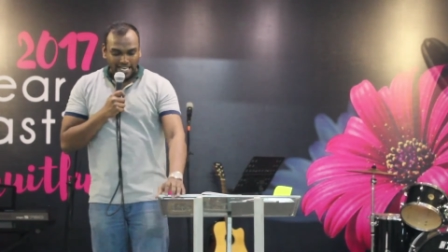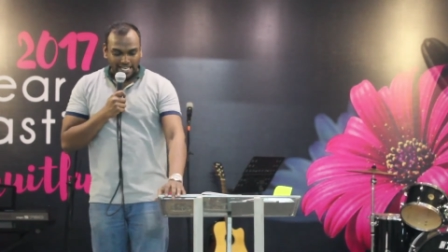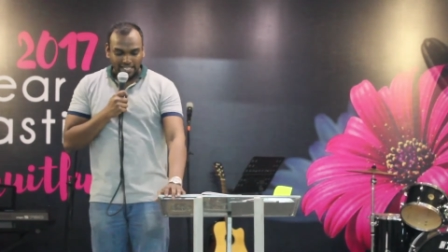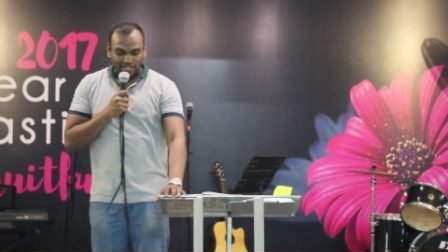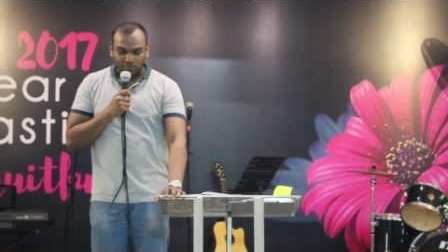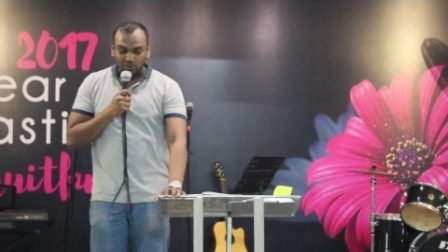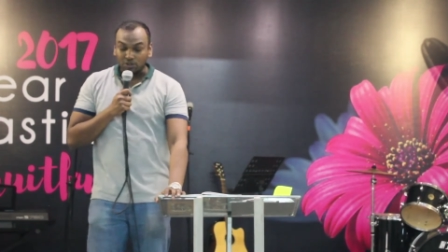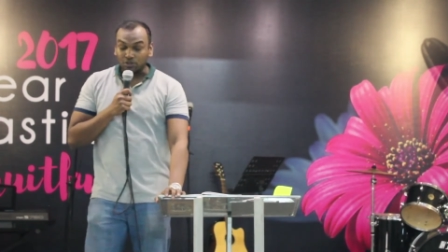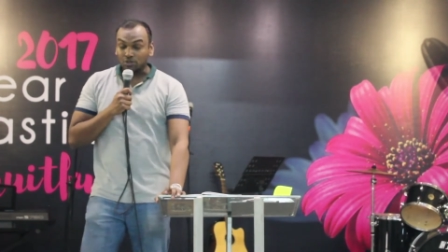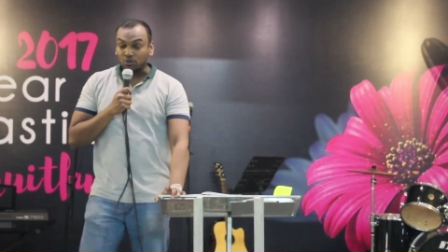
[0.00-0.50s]
and
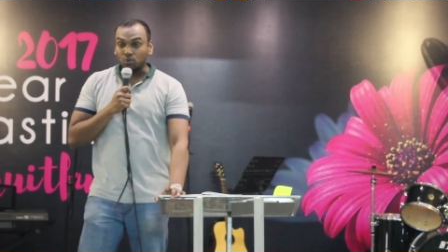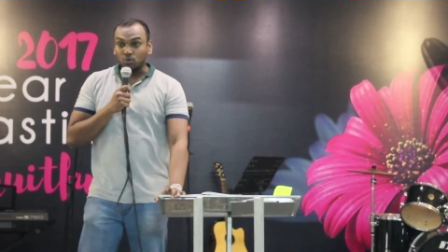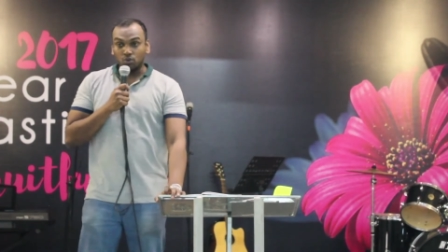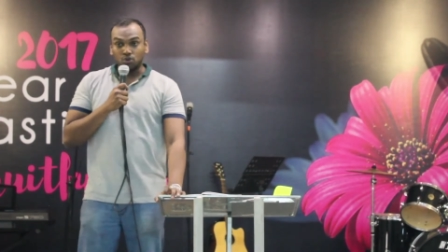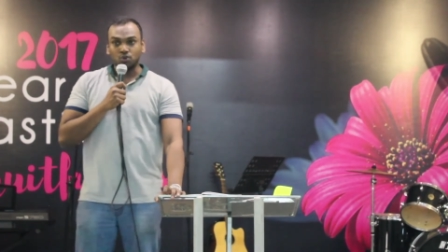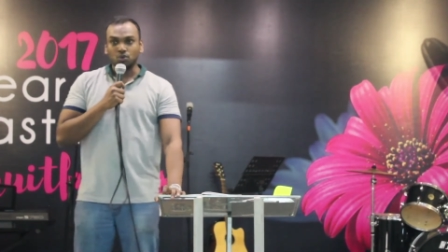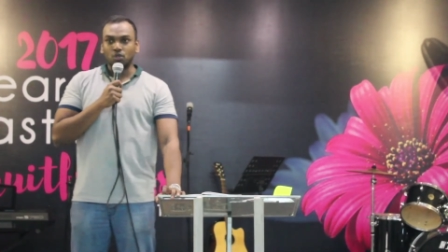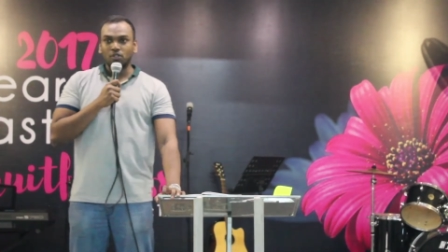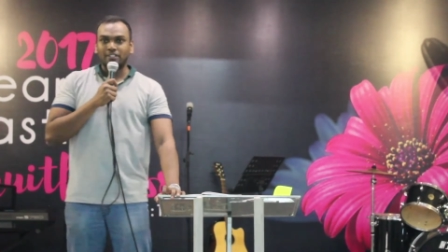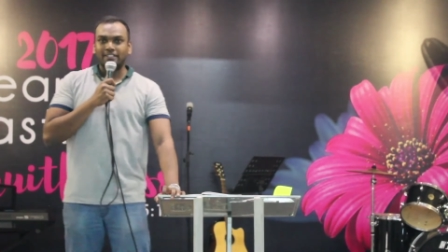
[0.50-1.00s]
I was
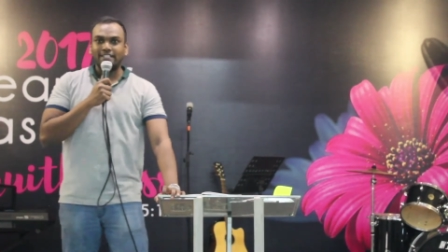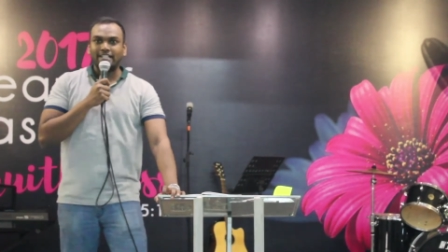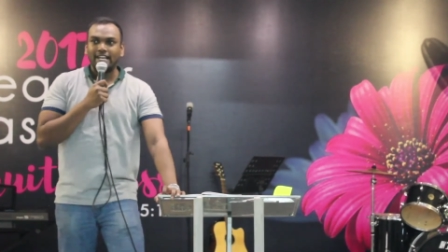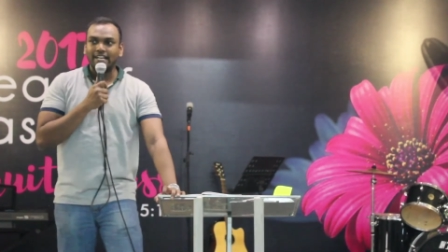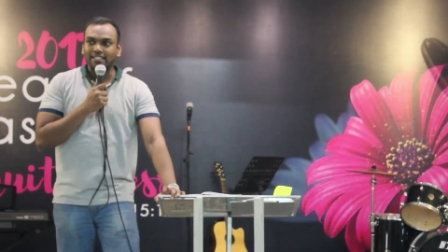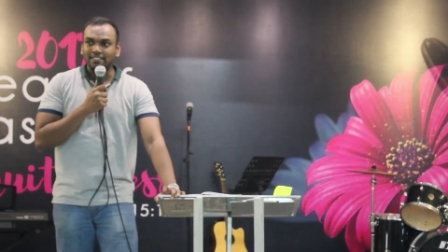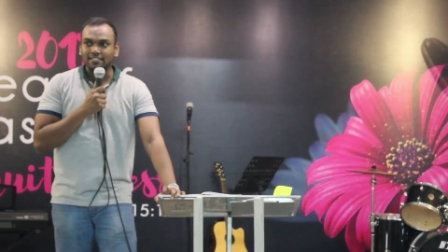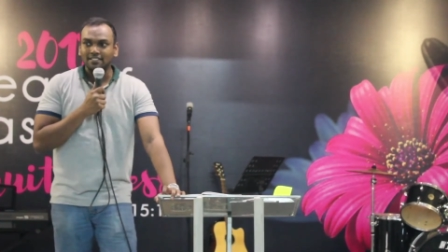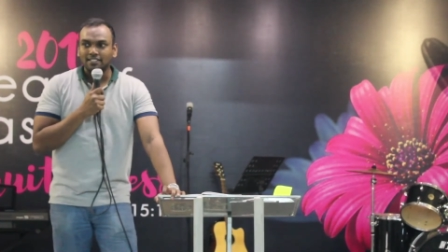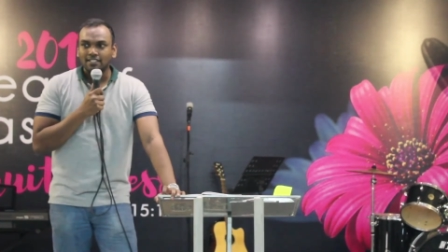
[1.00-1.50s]
so
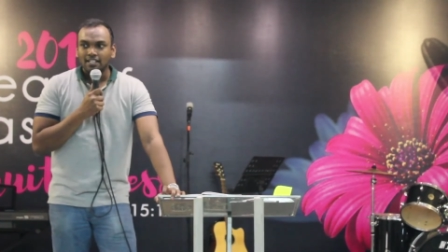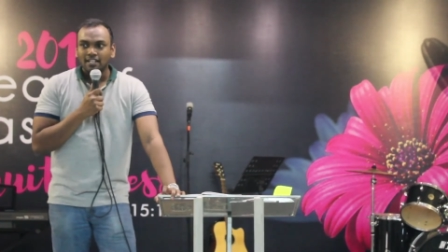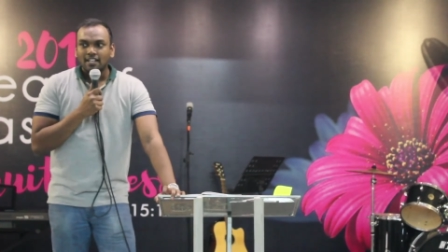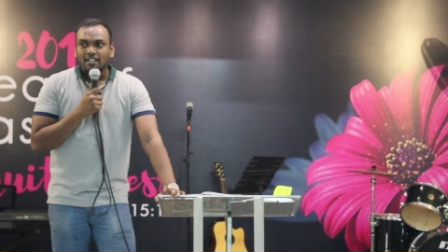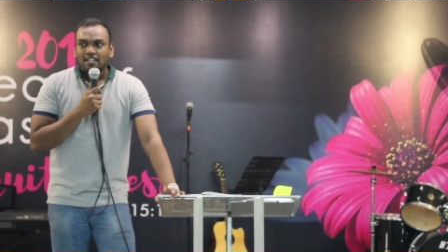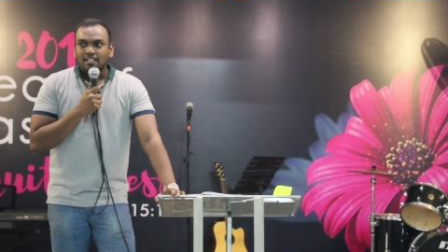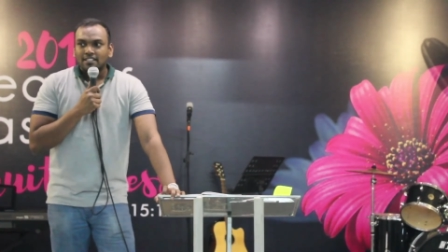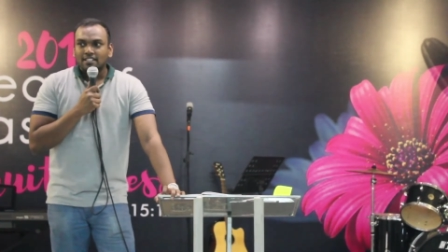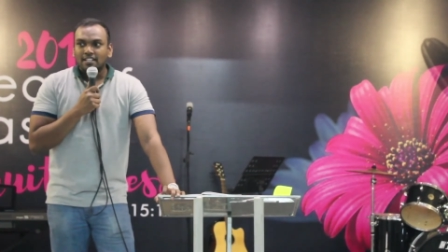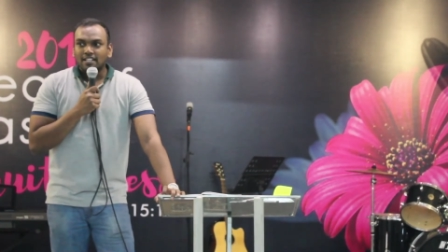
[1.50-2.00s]
tense
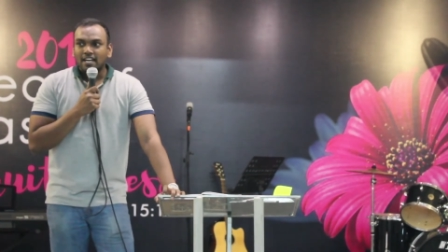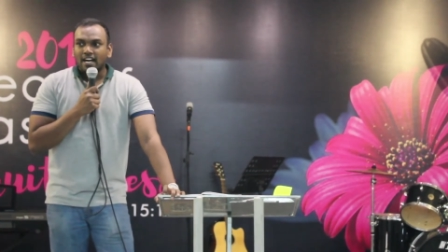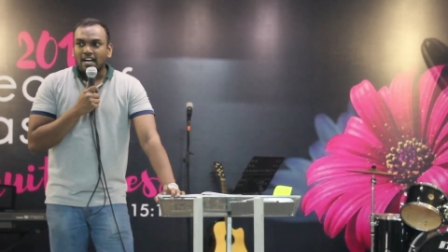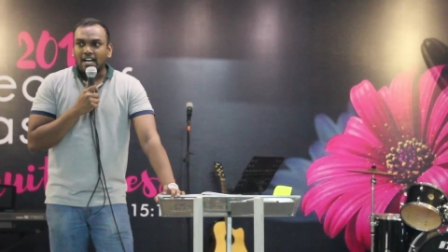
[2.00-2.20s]
that